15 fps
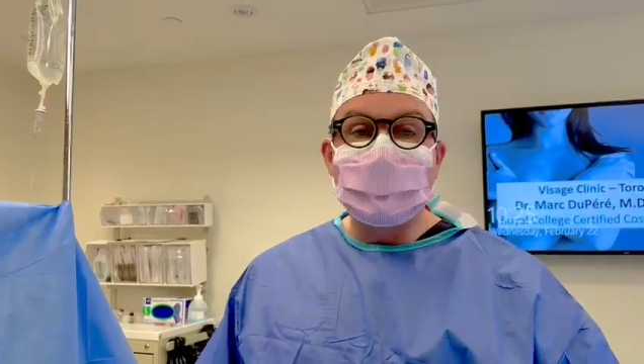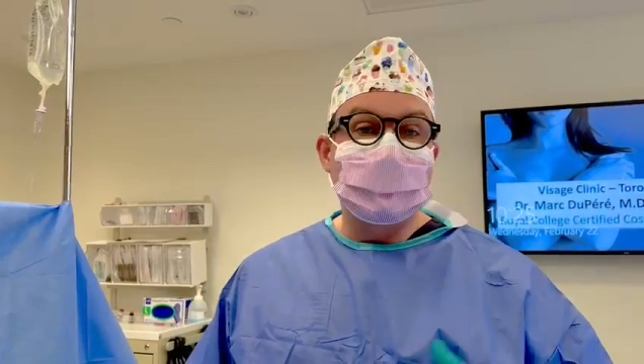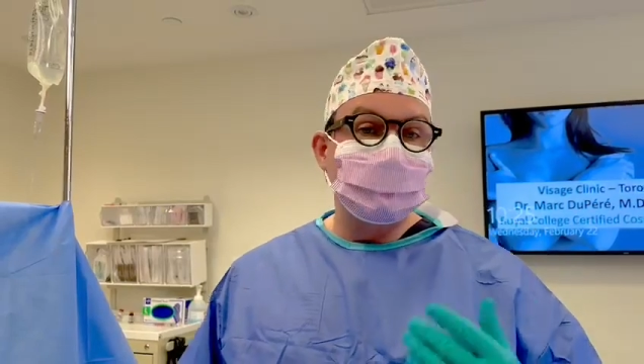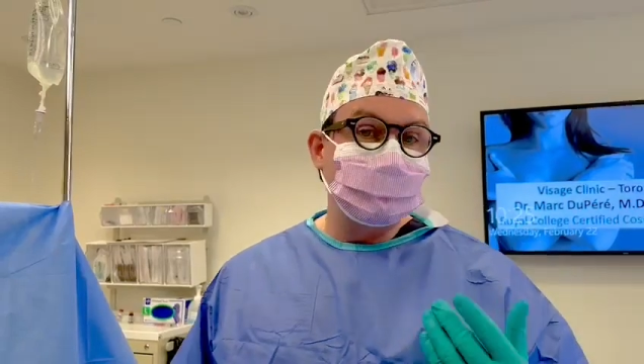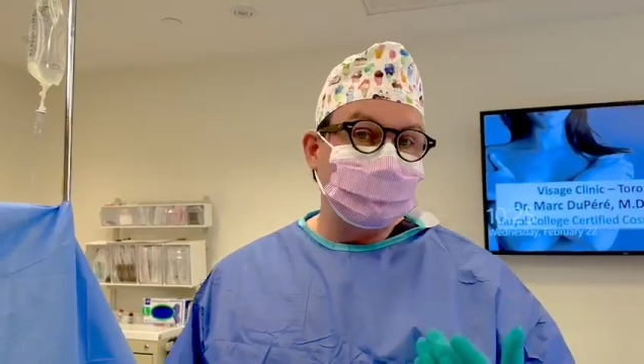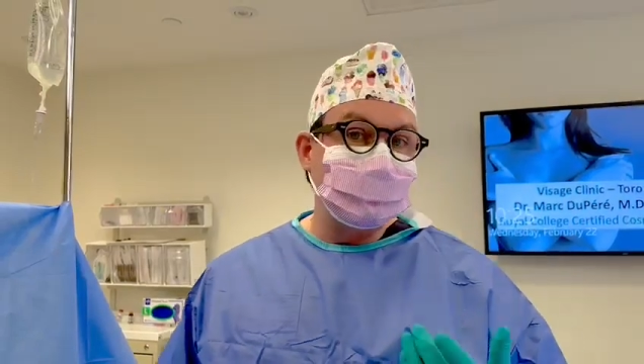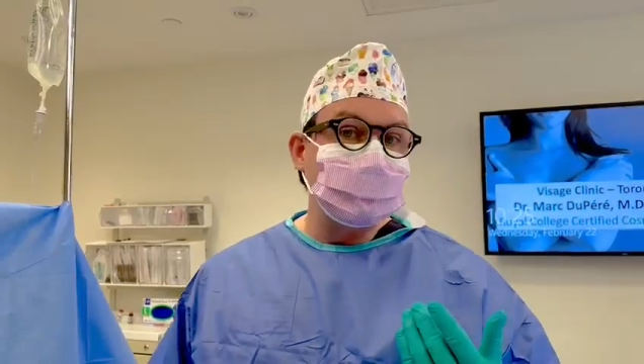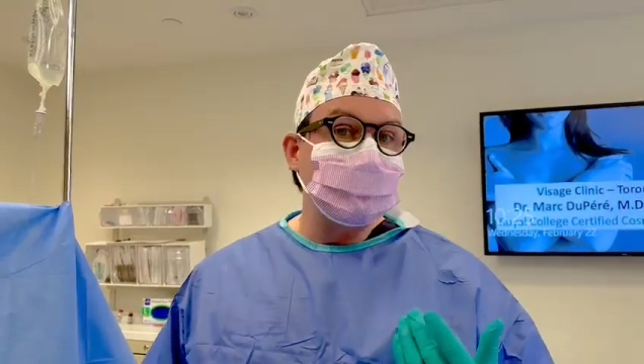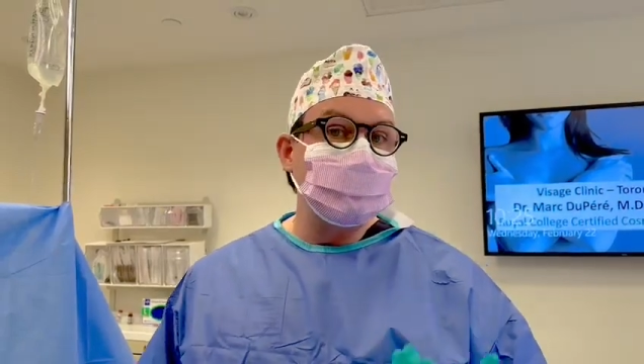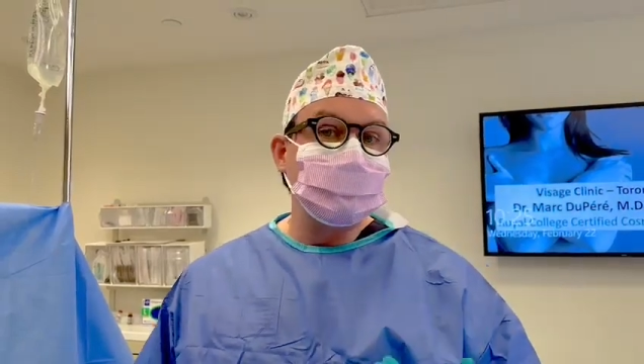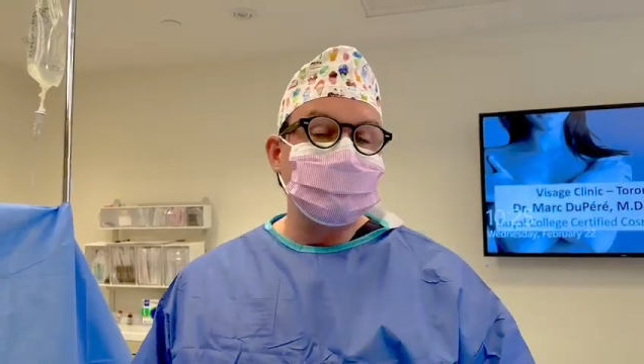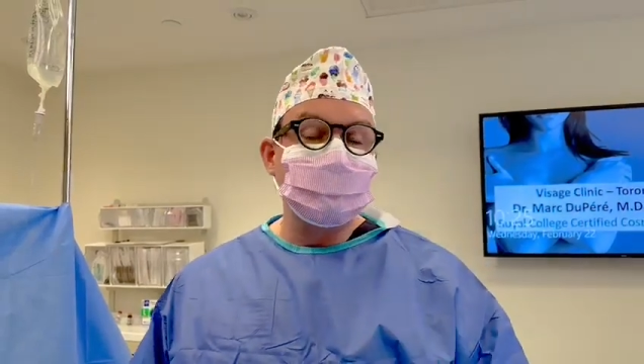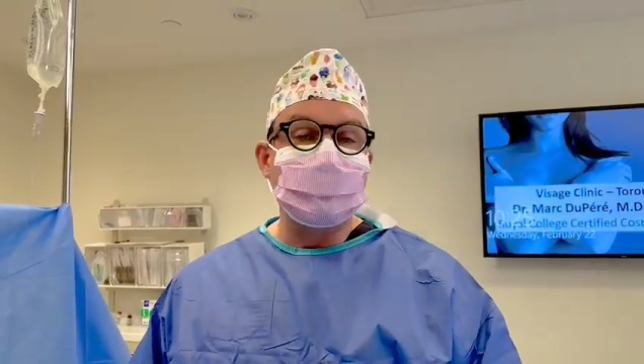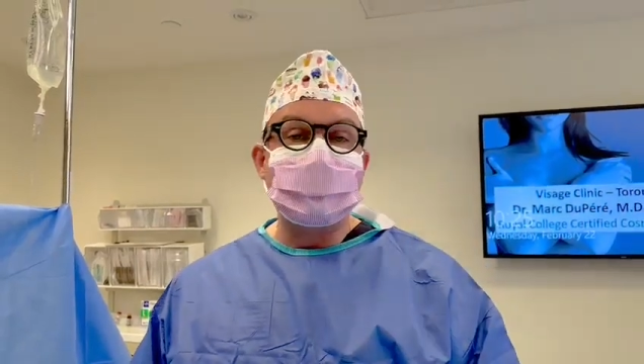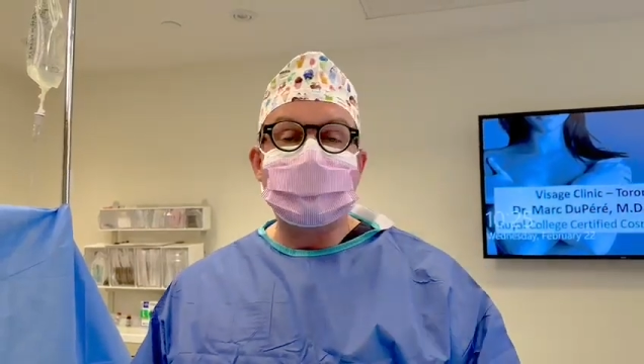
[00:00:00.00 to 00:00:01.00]
a very
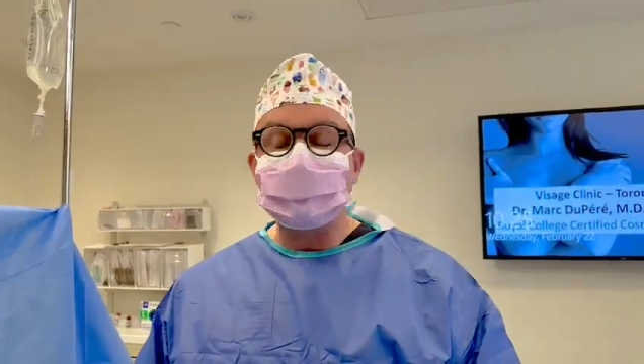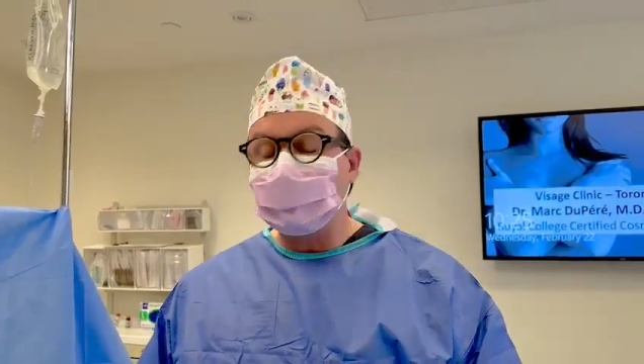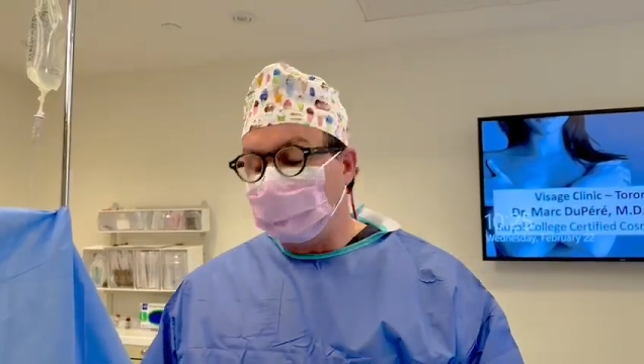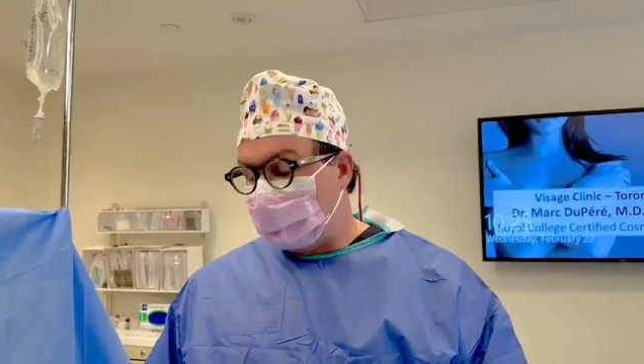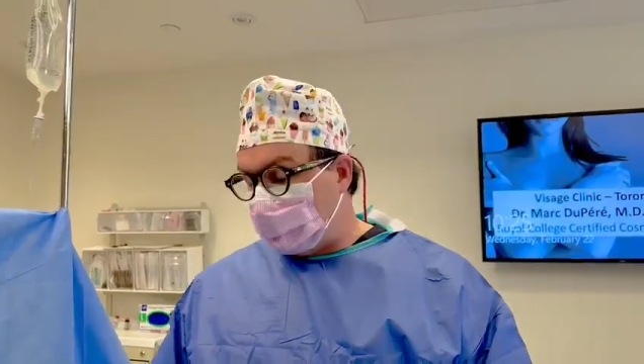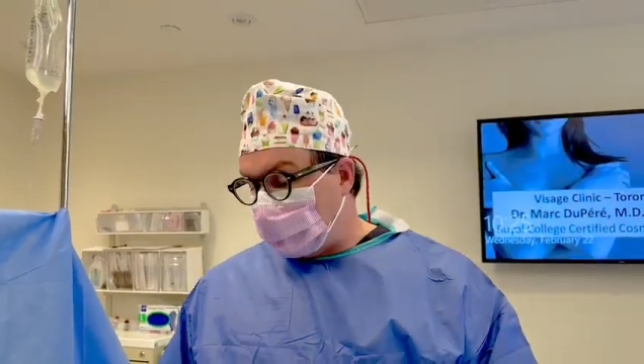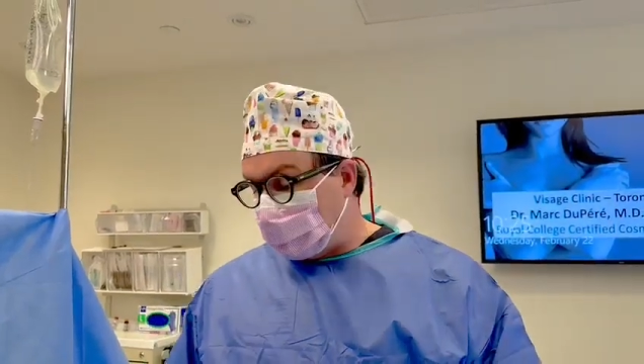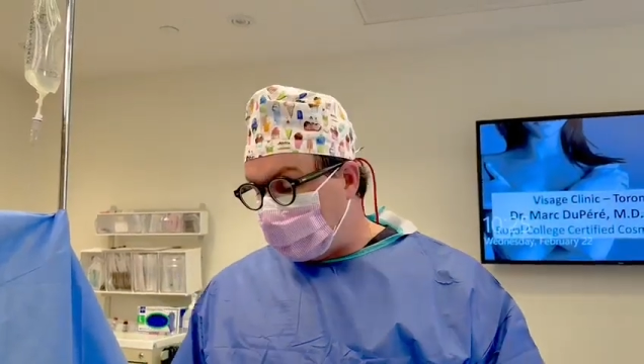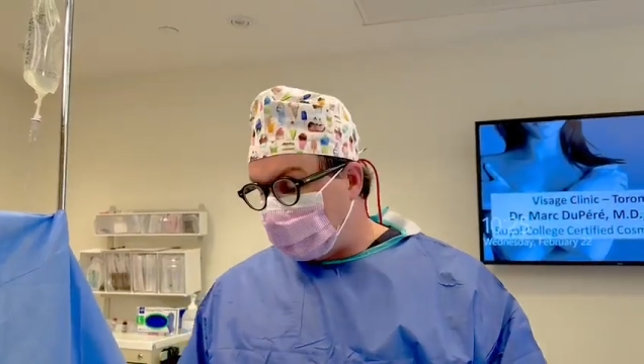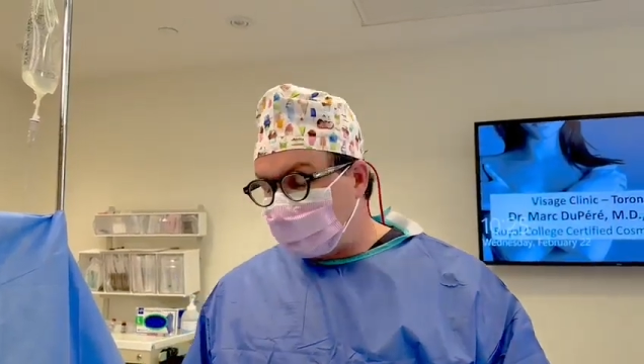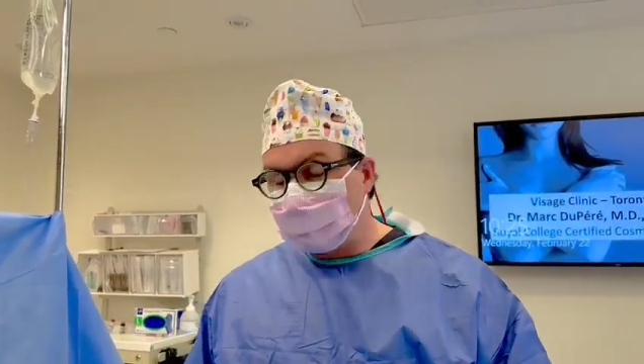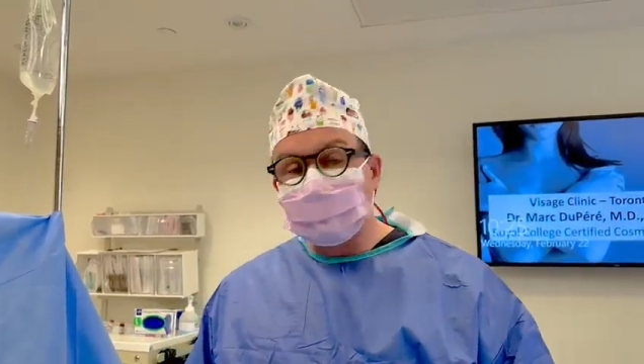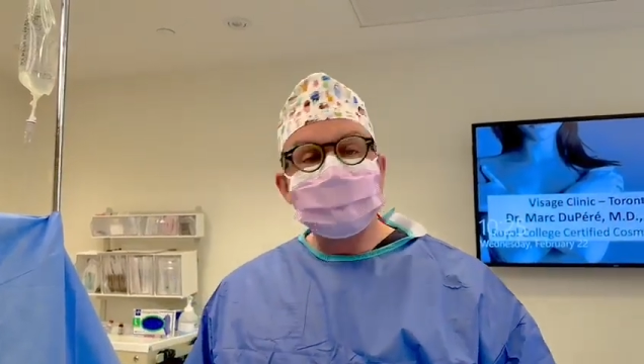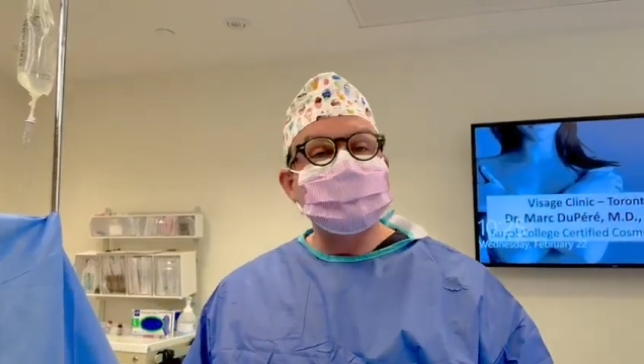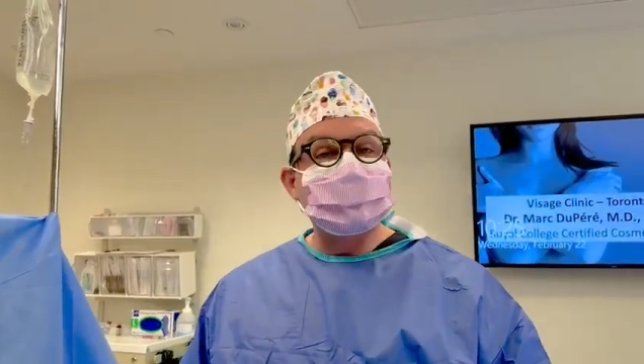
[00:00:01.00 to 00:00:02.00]
good way,
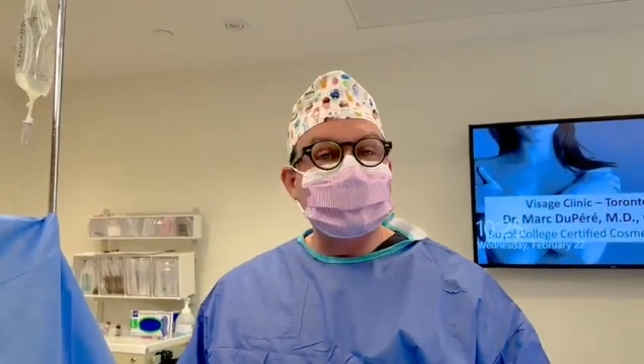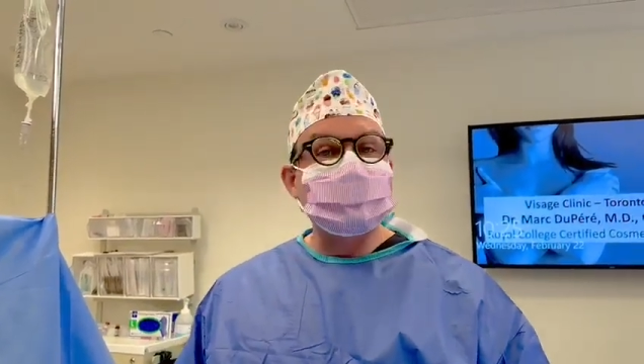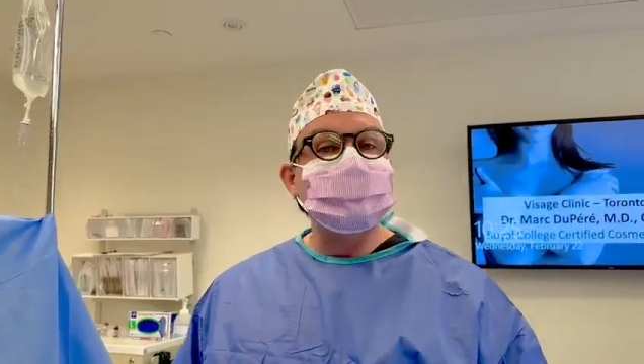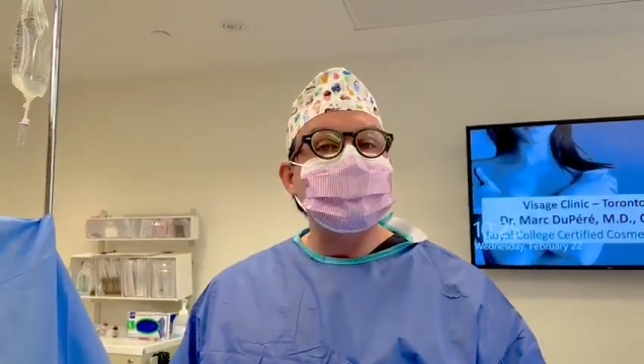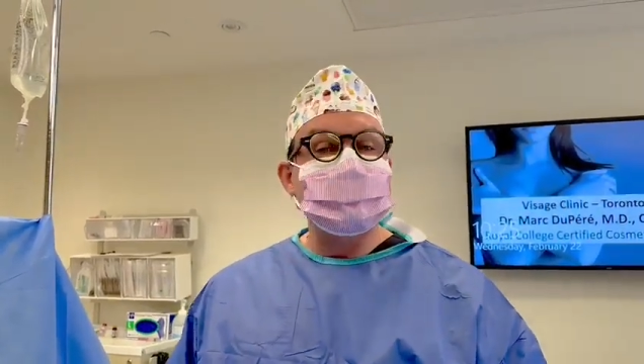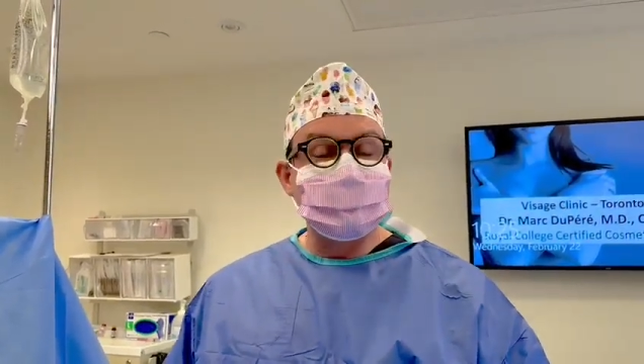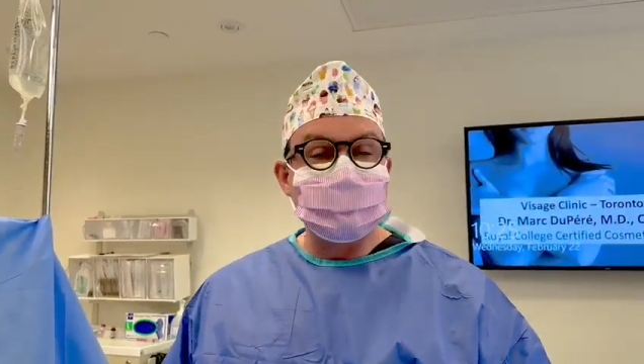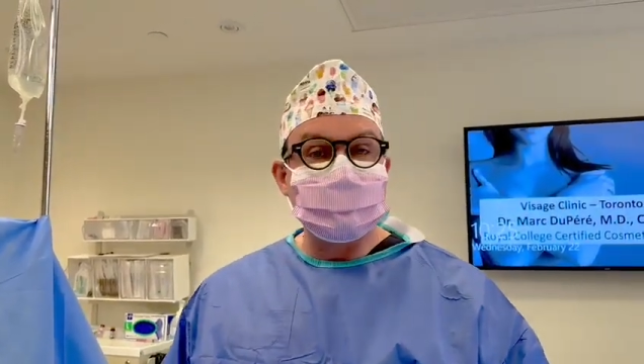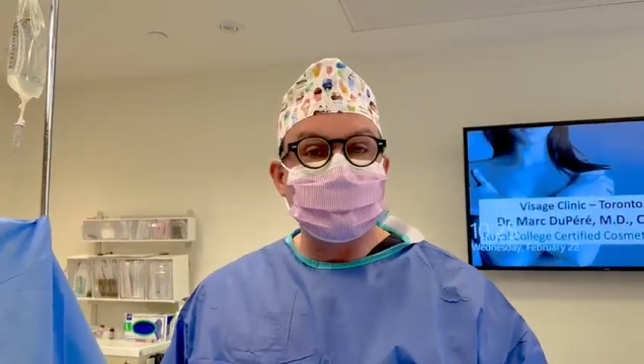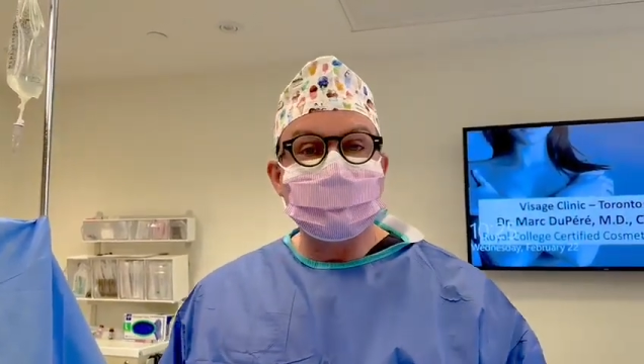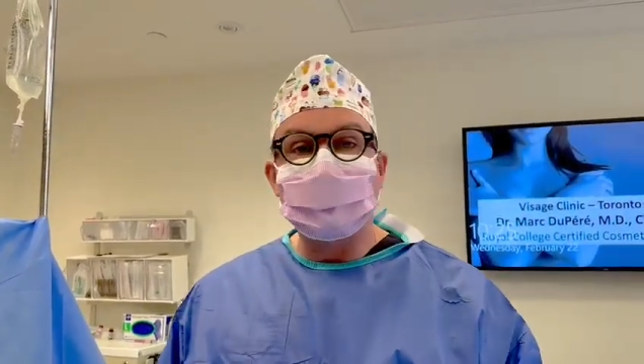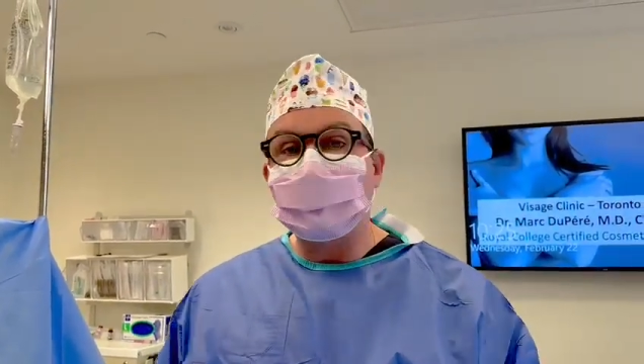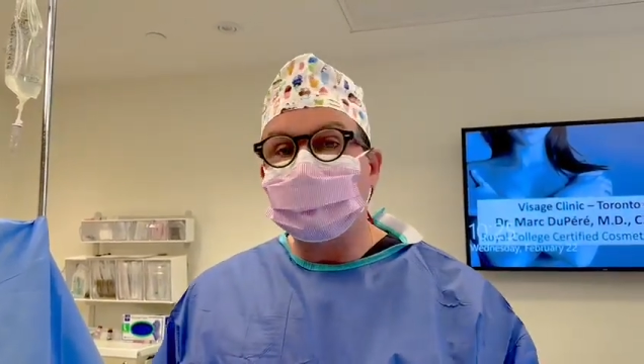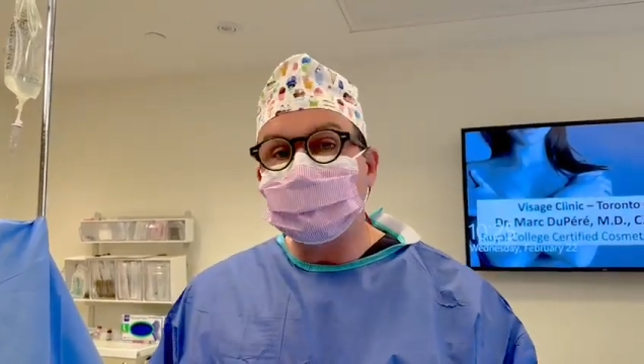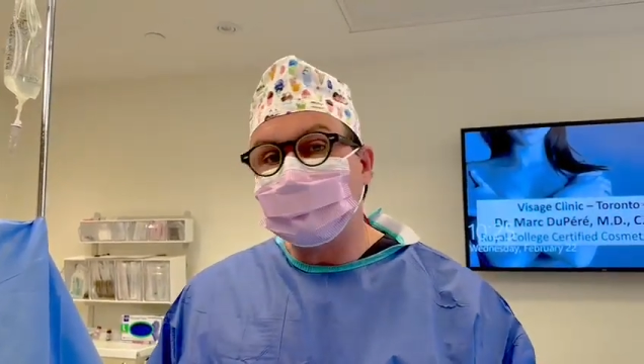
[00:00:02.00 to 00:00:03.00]
uh, good technique to
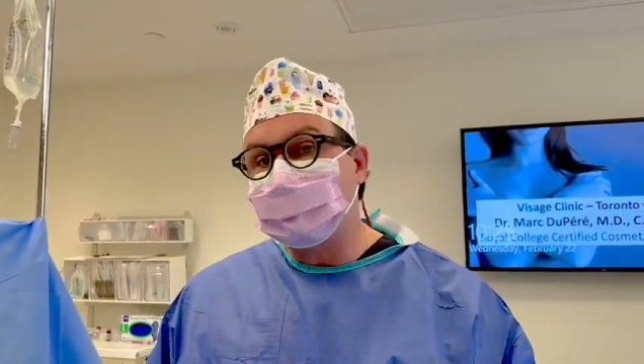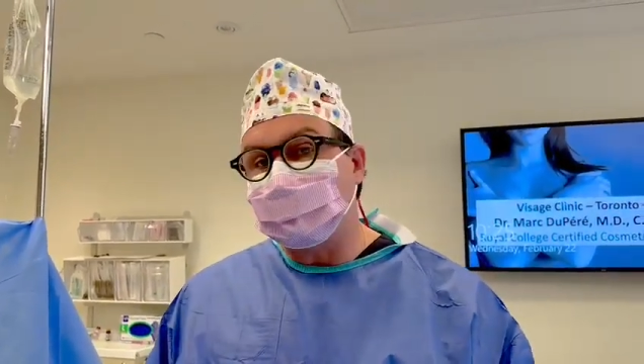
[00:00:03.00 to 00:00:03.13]
avoid the